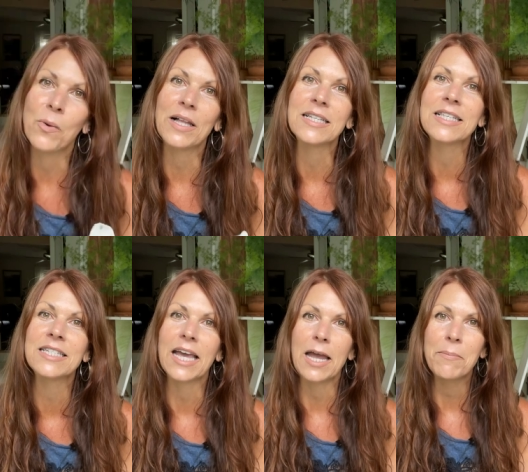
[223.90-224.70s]
Well, a
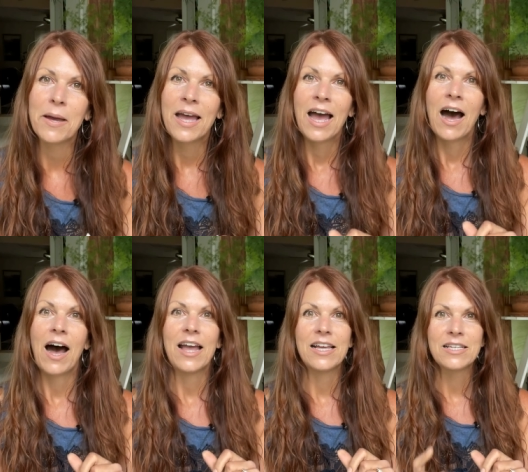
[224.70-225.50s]
scape
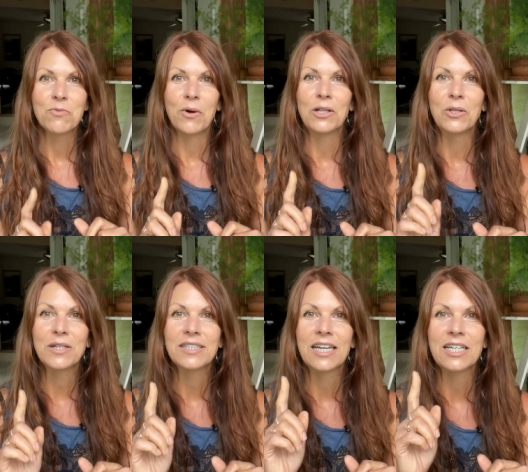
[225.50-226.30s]
is what
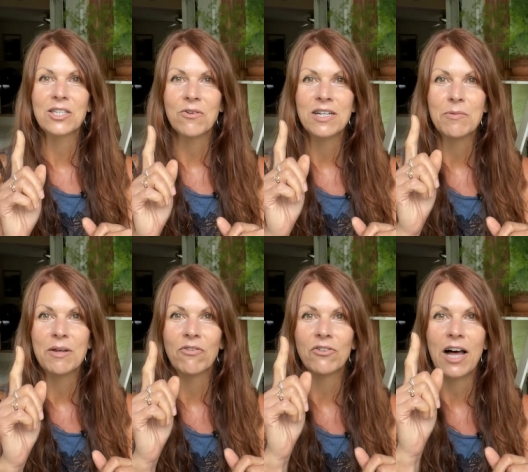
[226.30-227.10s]
looks like it's going to
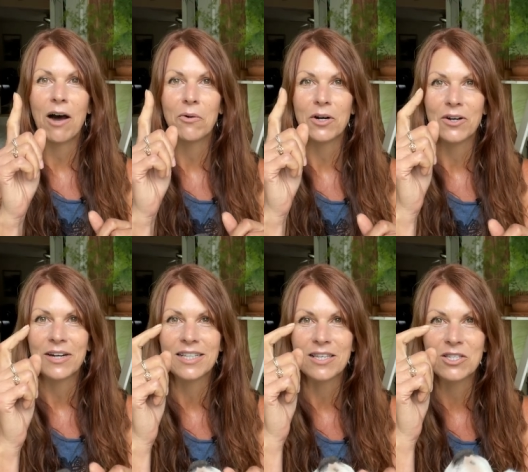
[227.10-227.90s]
be a
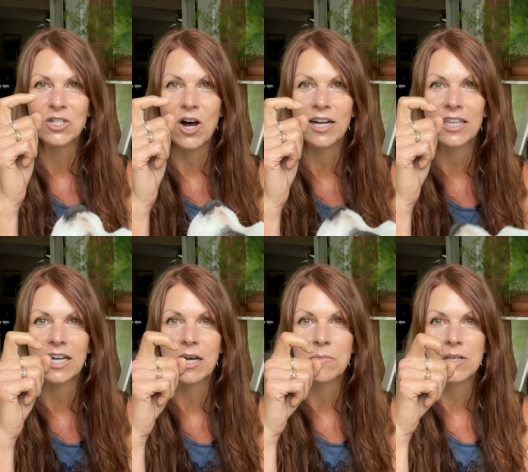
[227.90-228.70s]
flower. It's a stalk
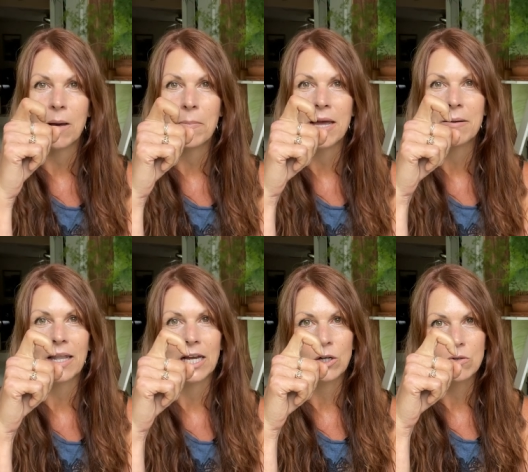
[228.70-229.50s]
that comes up and
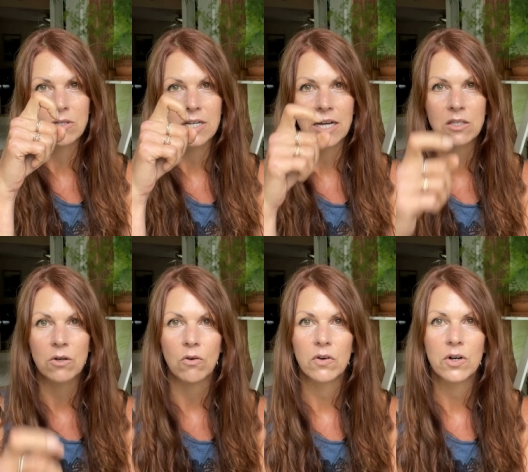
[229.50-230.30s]
like goosenecks
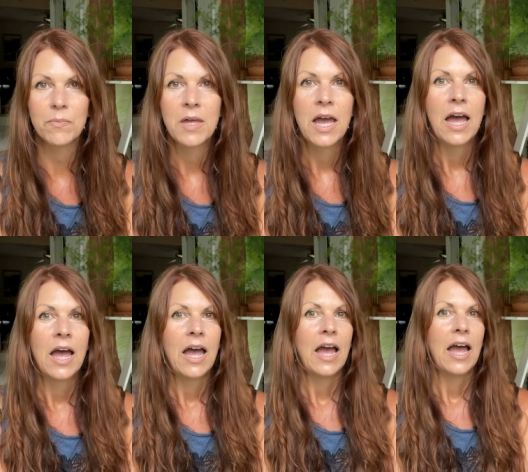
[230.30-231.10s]
over.
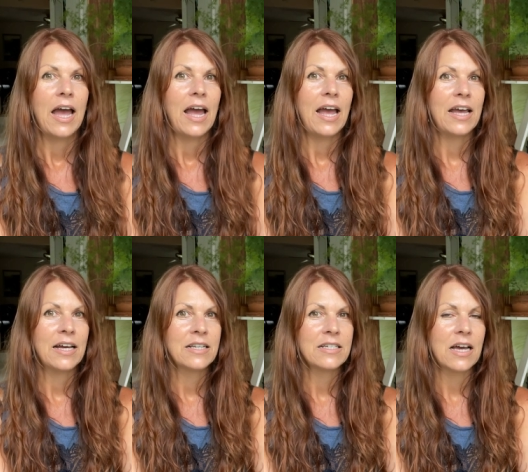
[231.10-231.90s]

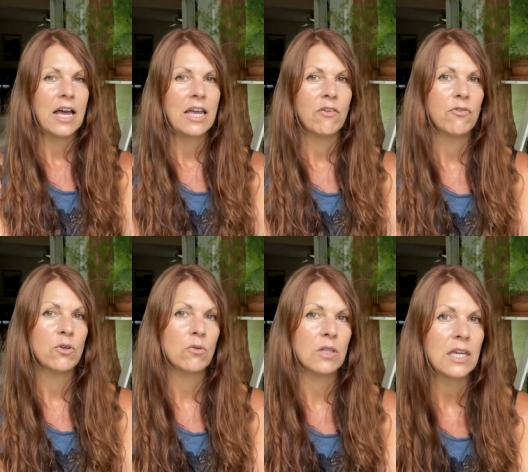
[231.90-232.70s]
And if
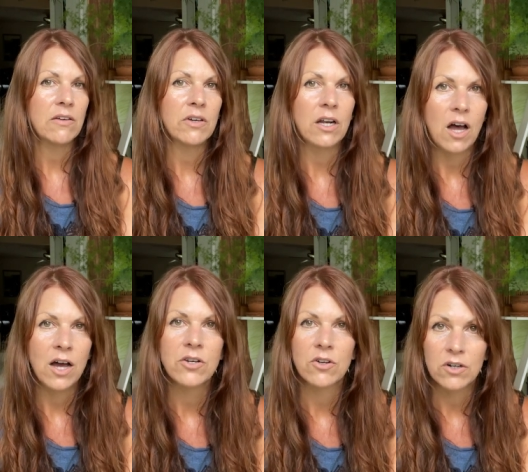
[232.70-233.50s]
you leave it
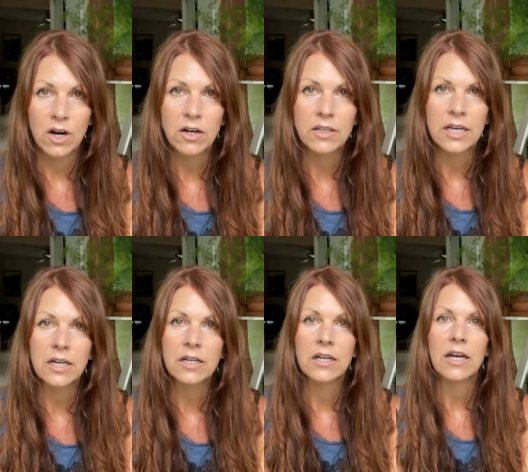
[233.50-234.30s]
on your
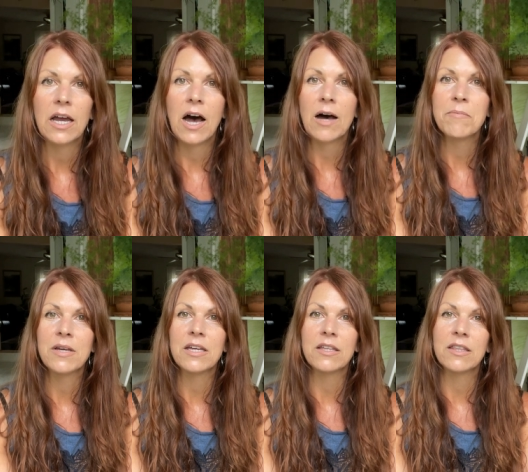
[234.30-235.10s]
garlic, um,
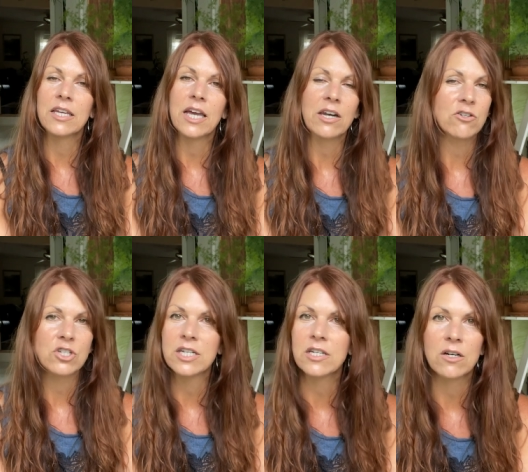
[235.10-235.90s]
it, the
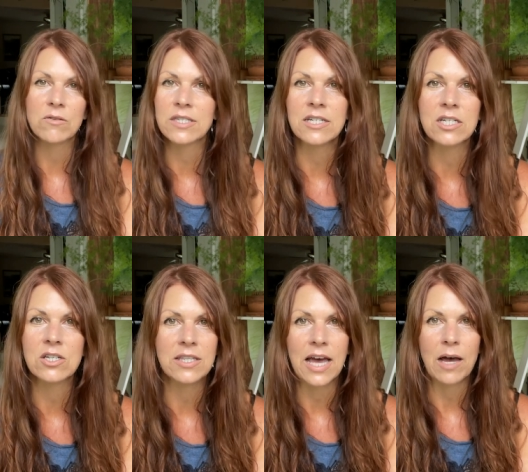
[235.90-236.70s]
energy goes
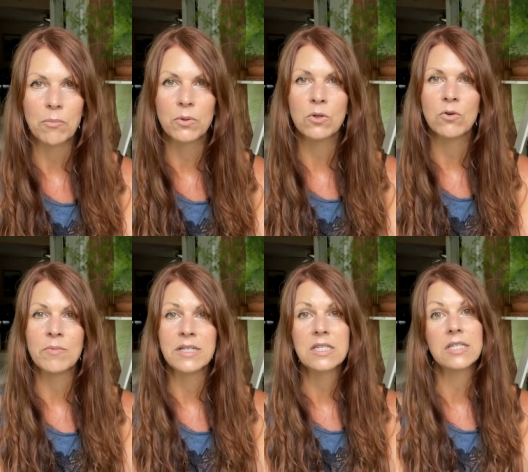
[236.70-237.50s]
into that
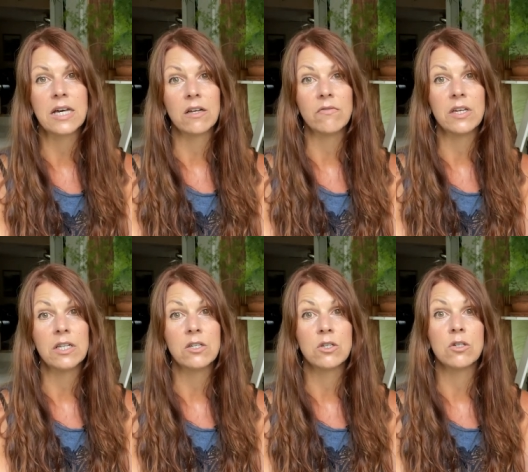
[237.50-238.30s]
bloom instead of
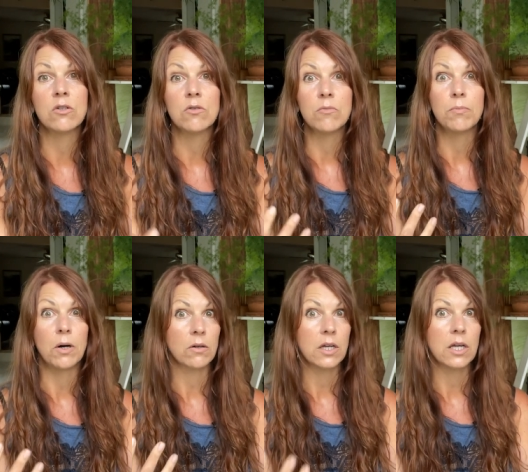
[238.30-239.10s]
into
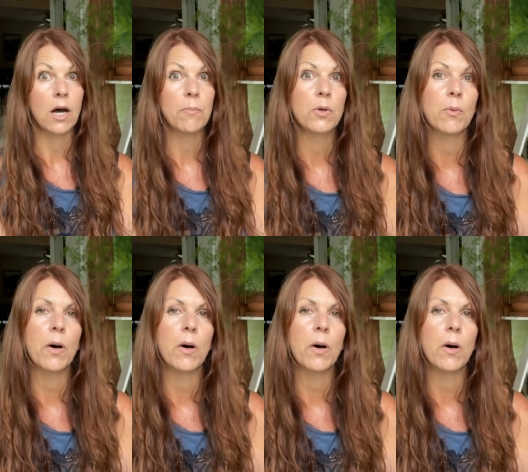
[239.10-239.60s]
bulking up your